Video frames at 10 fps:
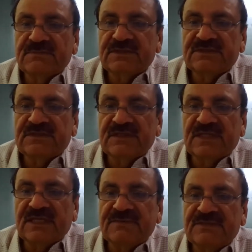Mistry,
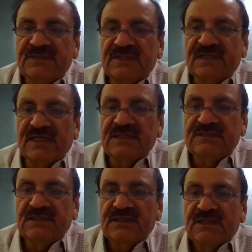K. Mistry
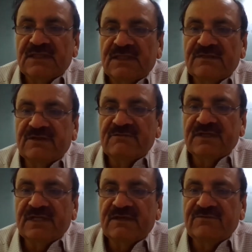writes, everyone
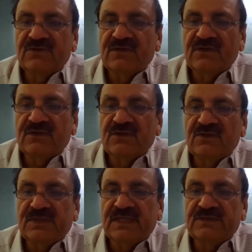have to
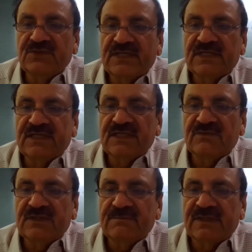be educated
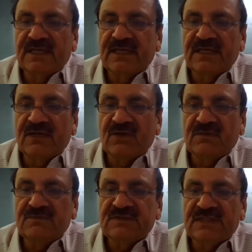with the banking
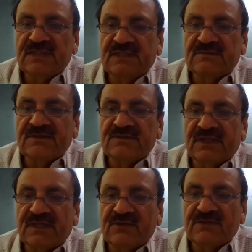norms in terms of
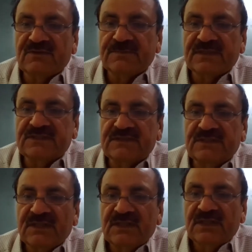account of operation,
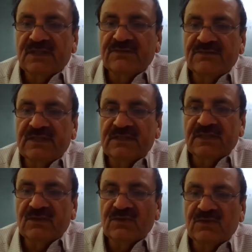availing the
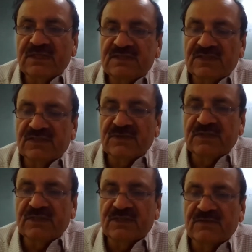loan and
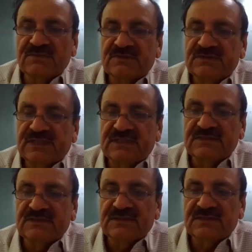security norms.
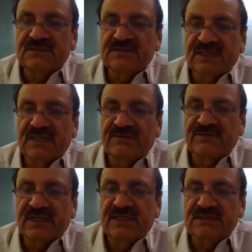Yes, this is again
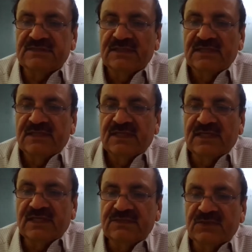awareness
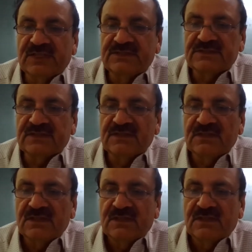and education.
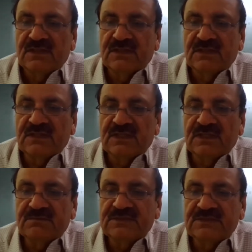
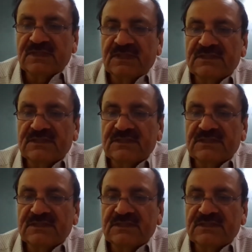Then Mr.